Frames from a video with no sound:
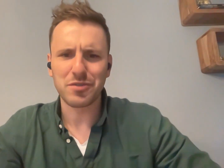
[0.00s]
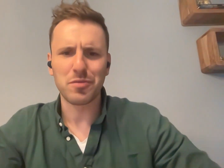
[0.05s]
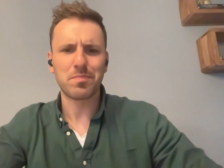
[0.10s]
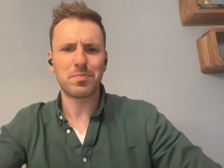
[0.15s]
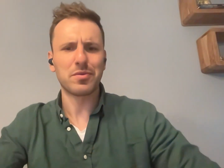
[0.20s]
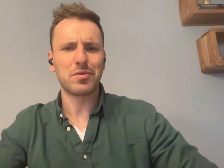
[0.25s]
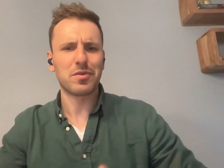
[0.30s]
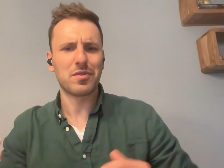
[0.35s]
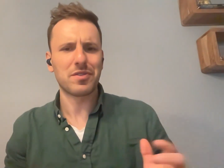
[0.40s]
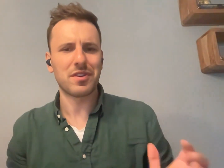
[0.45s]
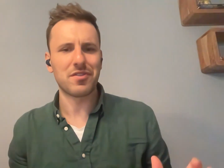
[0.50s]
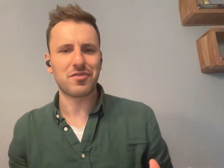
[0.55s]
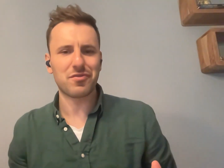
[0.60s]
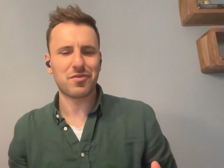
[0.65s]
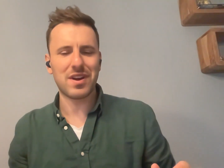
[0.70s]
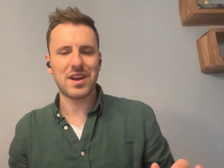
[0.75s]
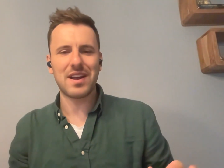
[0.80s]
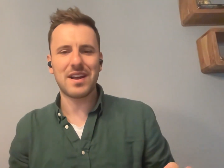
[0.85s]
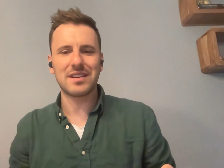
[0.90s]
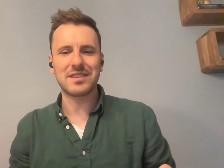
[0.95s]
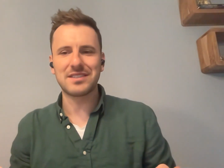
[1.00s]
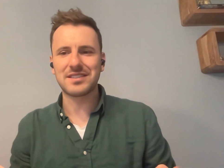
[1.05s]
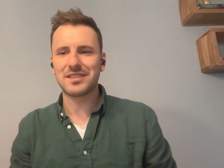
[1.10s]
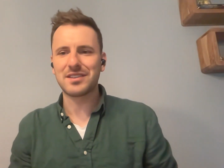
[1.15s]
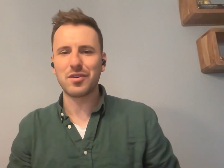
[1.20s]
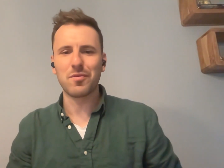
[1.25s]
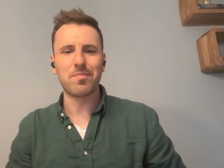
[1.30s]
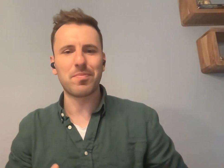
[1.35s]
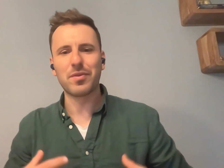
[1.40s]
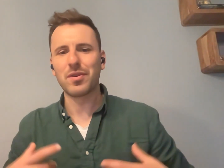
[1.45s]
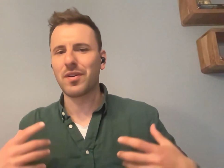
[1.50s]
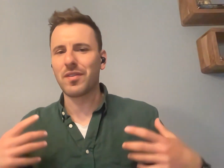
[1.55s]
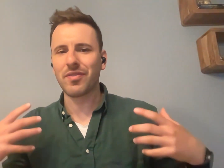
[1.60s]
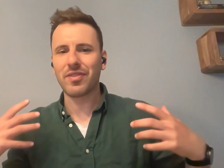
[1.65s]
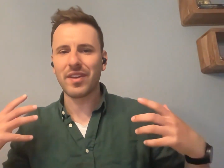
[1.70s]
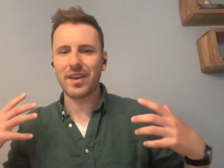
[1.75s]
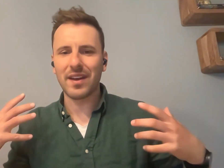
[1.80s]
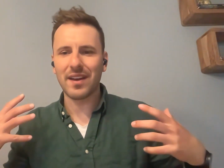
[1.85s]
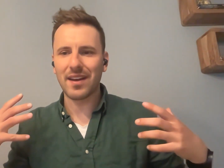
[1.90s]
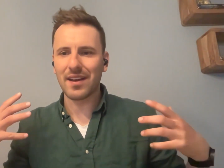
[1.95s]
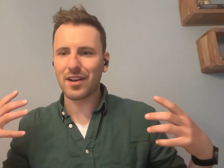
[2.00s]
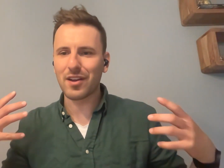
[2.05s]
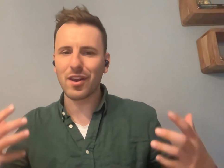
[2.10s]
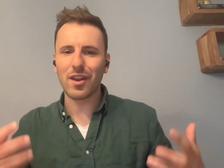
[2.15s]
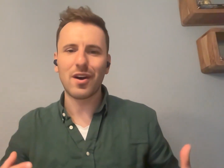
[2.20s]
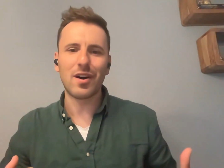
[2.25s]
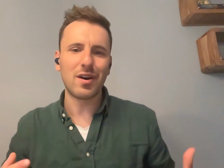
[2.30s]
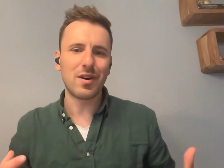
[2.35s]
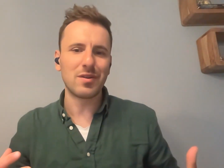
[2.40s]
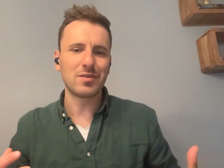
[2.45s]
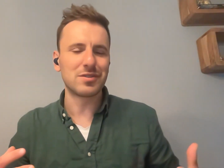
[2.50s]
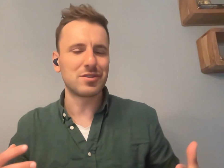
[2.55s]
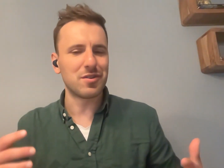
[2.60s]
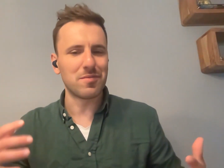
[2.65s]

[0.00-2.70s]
you put on the dress, you put on the clothes,